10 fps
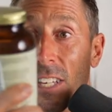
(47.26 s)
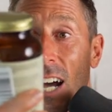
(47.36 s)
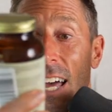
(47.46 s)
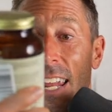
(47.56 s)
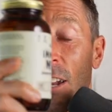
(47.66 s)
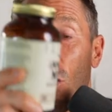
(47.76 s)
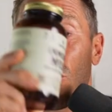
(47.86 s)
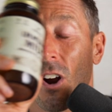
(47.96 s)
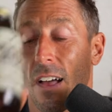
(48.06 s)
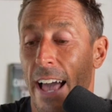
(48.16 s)
of the gut, and
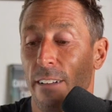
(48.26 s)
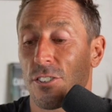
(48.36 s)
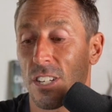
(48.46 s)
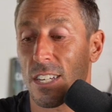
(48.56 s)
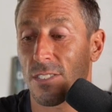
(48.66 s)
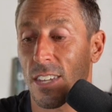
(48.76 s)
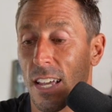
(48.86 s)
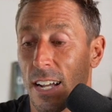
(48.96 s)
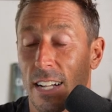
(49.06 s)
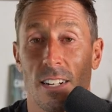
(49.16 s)
overall allergies.
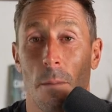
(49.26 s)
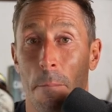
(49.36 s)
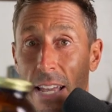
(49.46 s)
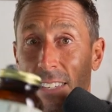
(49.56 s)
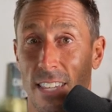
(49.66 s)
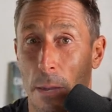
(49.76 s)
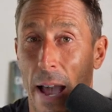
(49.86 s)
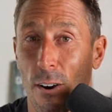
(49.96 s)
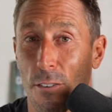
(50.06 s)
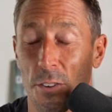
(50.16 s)
It's an amazingly
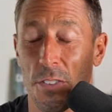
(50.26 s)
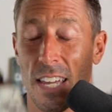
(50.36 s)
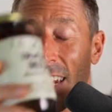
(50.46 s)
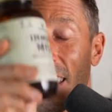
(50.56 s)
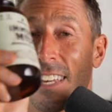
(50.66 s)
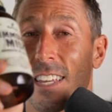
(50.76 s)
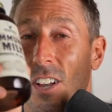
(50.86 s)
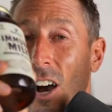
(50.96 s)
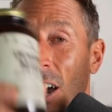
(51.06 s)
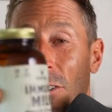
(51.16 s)
powerful thing that I think
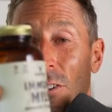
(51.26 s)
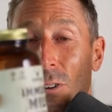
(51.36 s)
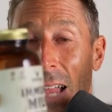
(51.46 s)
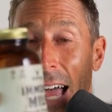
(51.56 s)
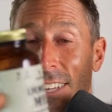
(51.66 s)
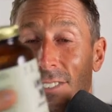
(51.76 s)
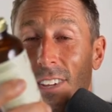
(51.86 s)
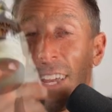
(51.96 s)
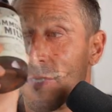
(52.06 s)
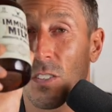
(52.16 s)
is underutilized.
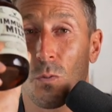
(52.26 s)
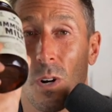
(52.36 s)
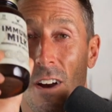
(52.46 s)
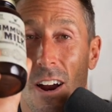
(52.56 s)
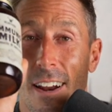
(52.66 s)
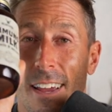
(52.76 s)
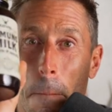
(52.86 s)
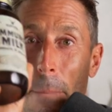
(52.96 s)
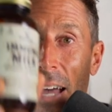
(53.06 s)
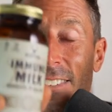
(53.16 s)
This is one of our
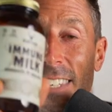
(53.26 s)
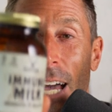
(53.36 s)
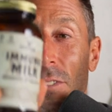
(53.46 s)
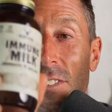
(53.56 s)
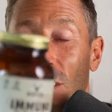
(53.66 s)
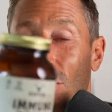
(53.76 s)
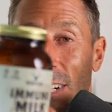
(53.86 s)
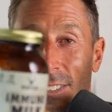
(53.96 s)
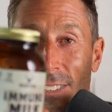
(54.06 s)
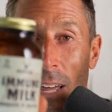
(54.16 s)
best kept
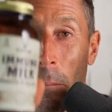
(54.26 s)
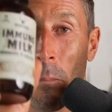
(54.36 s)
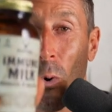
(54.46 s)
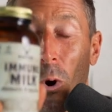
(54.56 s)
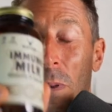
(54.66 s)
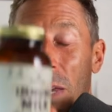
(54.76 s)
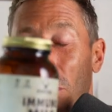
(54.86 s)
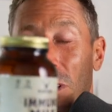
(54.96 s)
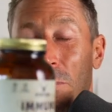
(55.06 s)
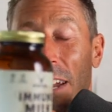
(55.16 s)
secrets that more
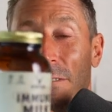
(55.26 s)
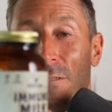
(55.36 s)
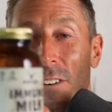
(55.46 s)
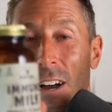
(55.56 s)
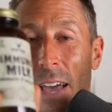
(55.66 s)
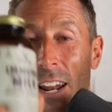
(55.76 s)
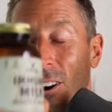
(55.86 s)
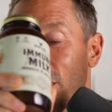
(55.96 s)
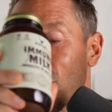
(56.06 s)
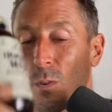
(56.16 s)
people could benefit from at
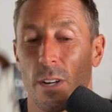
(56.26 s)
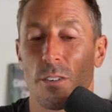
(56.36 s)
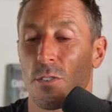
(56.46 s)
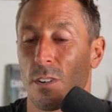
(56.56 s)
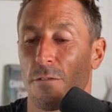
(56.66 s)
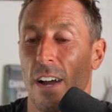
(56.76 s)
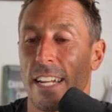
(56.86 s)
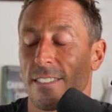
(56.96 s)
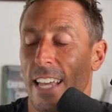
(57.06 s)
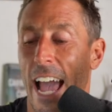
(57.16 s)
Heart and Soil. So you can
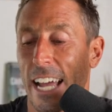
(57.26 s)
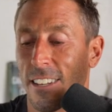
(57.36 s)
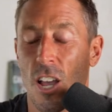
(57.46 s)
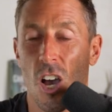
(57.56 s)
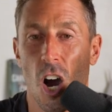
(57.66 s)
find us at